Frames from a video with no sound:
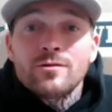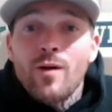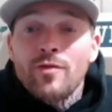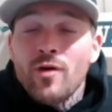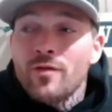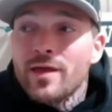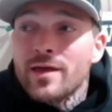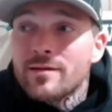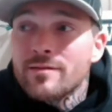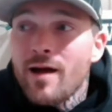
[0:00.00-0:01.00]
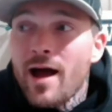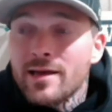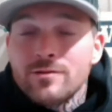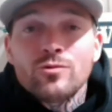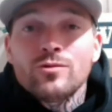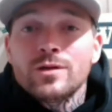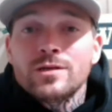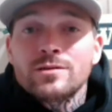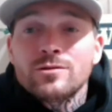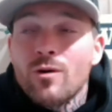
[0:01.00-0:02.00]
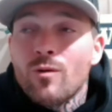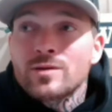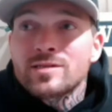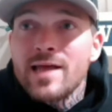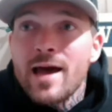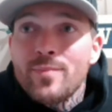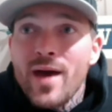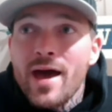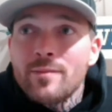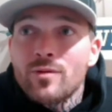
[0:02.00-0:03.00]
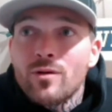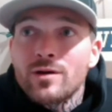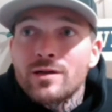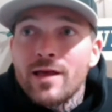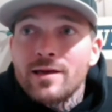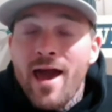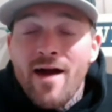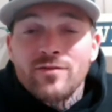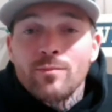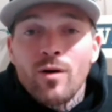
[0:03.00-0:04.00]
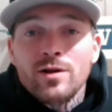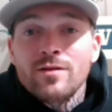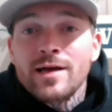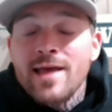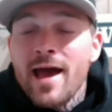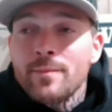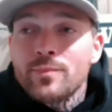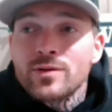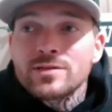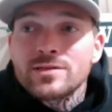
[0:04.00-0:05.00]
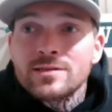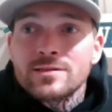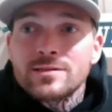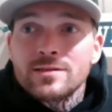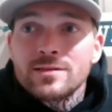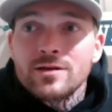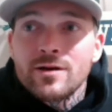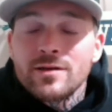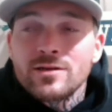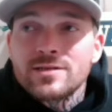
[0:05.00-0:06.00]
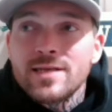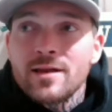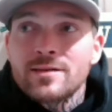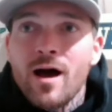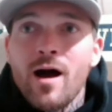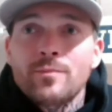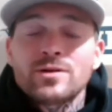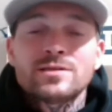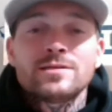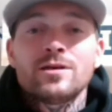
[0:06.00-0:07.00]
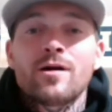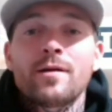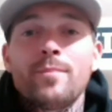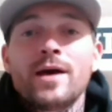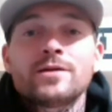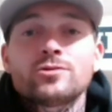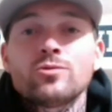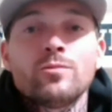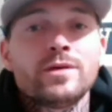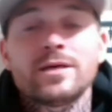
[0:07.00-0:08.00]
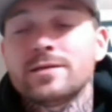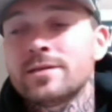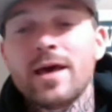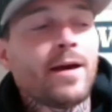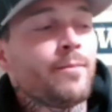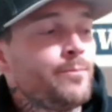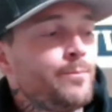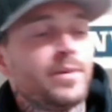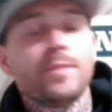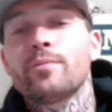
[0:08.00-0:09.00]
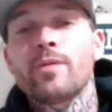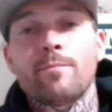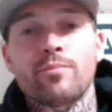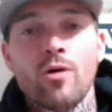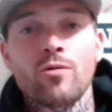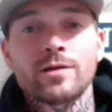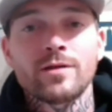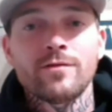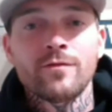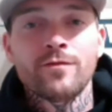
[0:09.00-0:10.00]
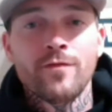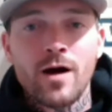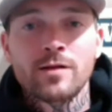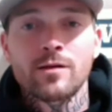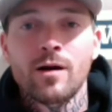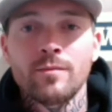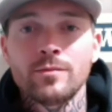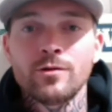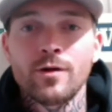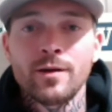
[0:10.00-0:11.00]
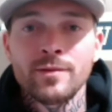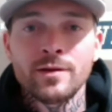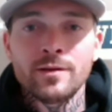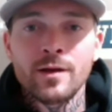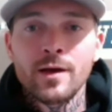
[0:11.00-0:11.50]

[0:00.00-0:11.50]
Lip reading: I thought like I can do this, it wasn't that bad, bro. And like having money like that in prison is you're set atop, you're on a pedestal because people are broke and living fucked up. You know what I mean?